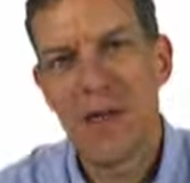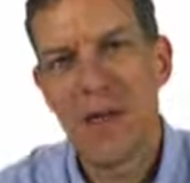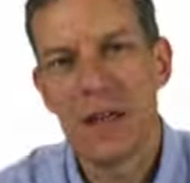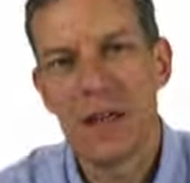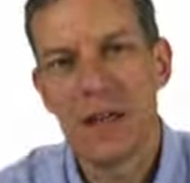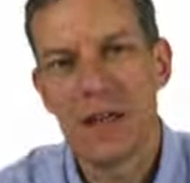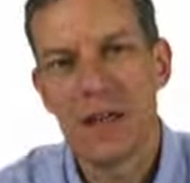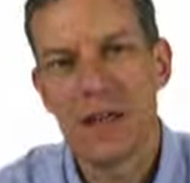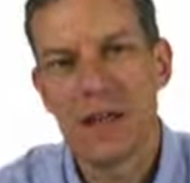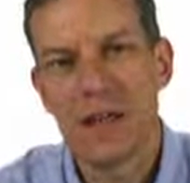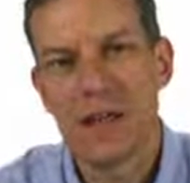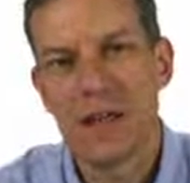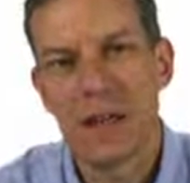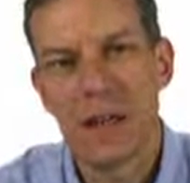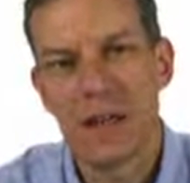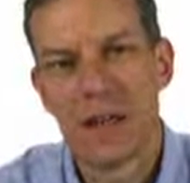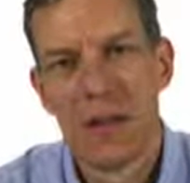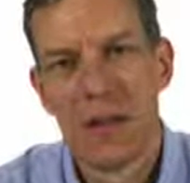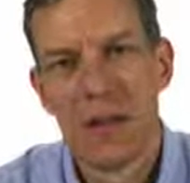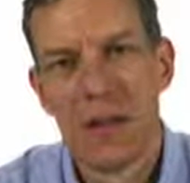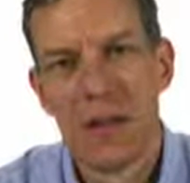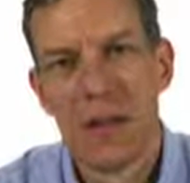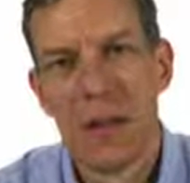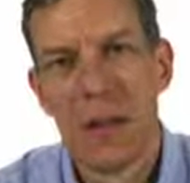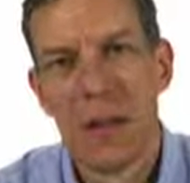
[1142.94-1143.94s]
links
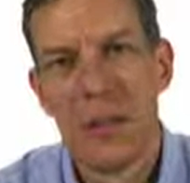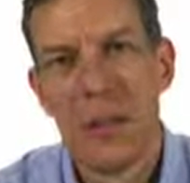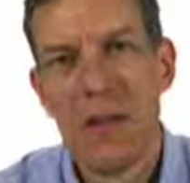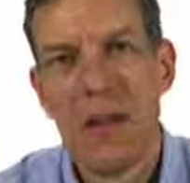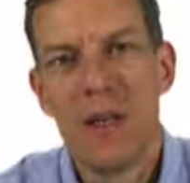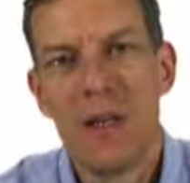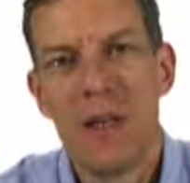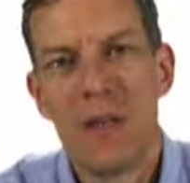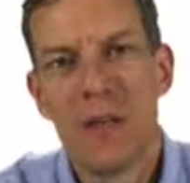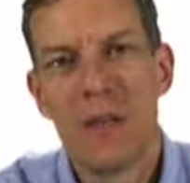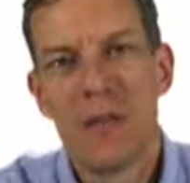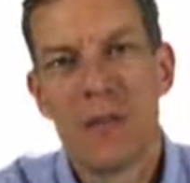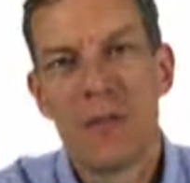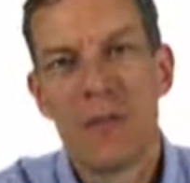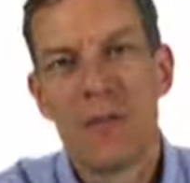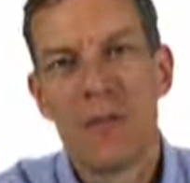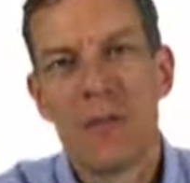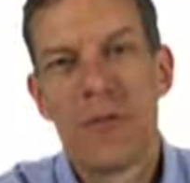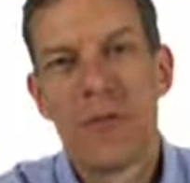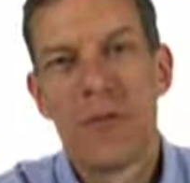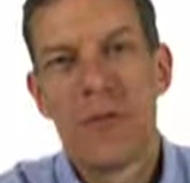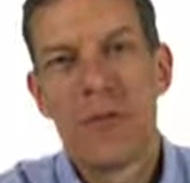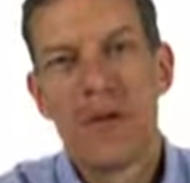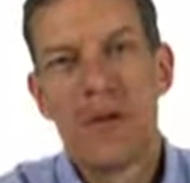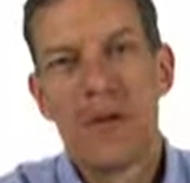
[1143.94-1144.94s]
would be
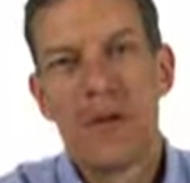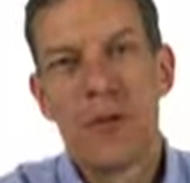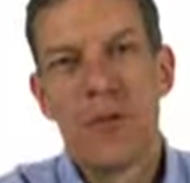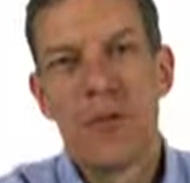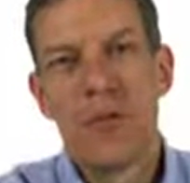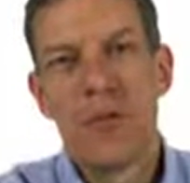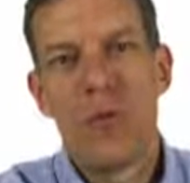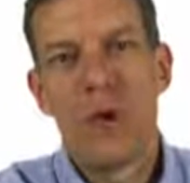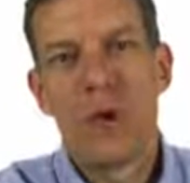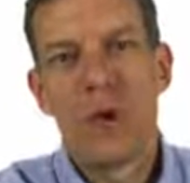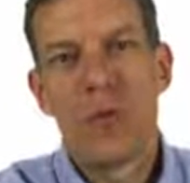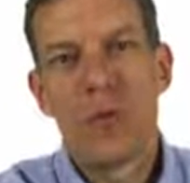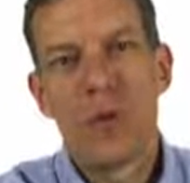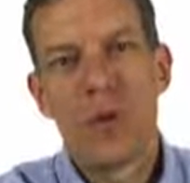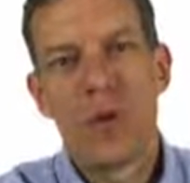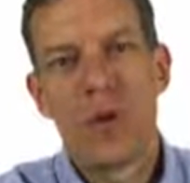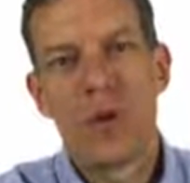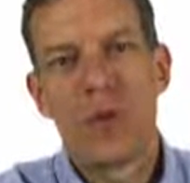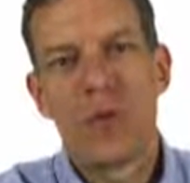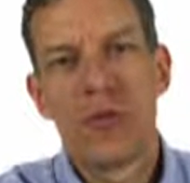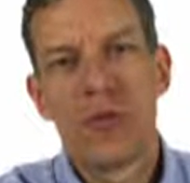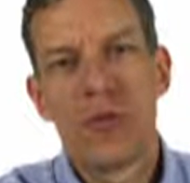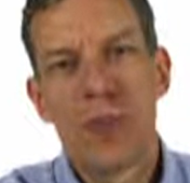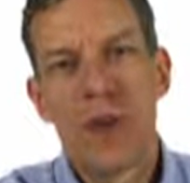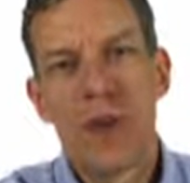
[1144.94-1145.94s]
if their friends are
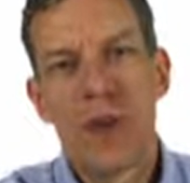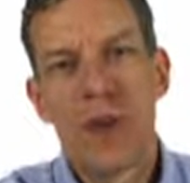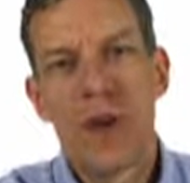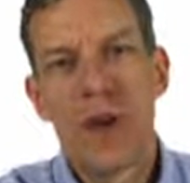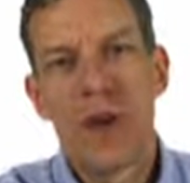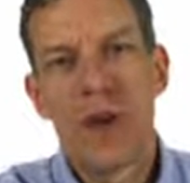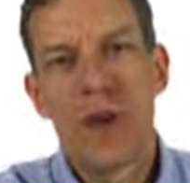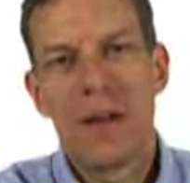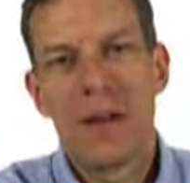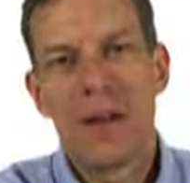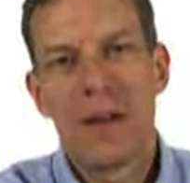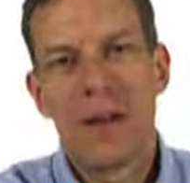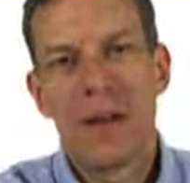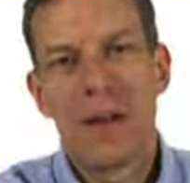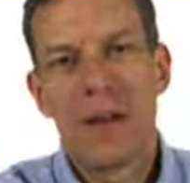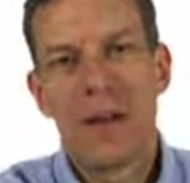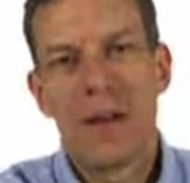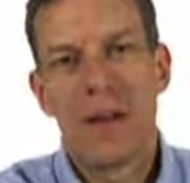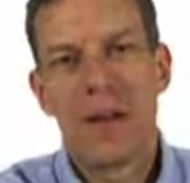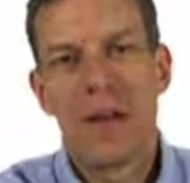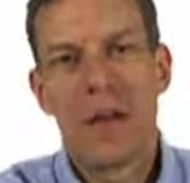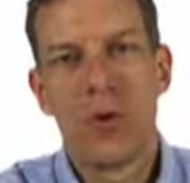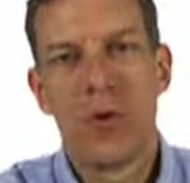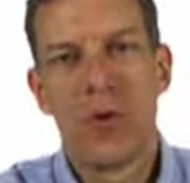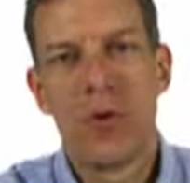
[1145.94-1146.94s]
also providing some of
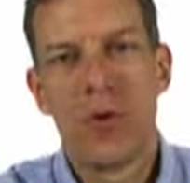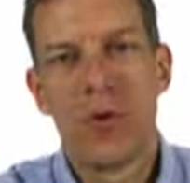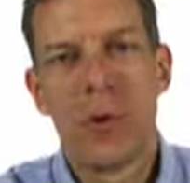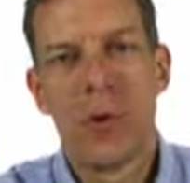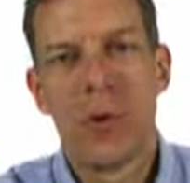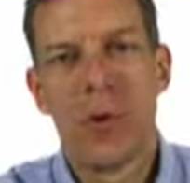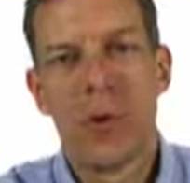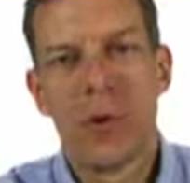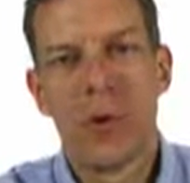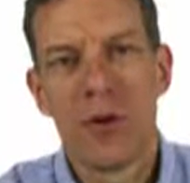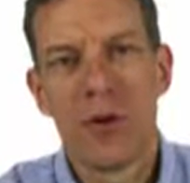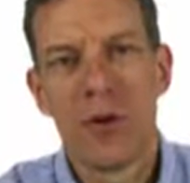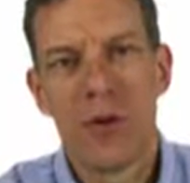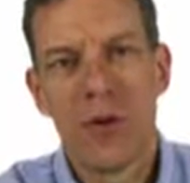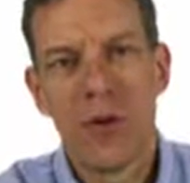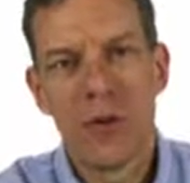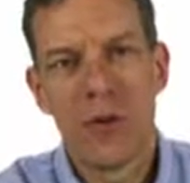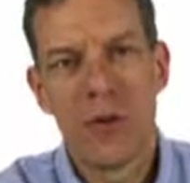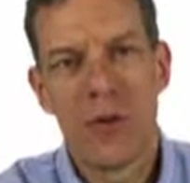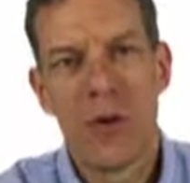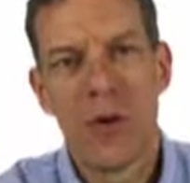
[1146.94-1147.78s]
the local public goods.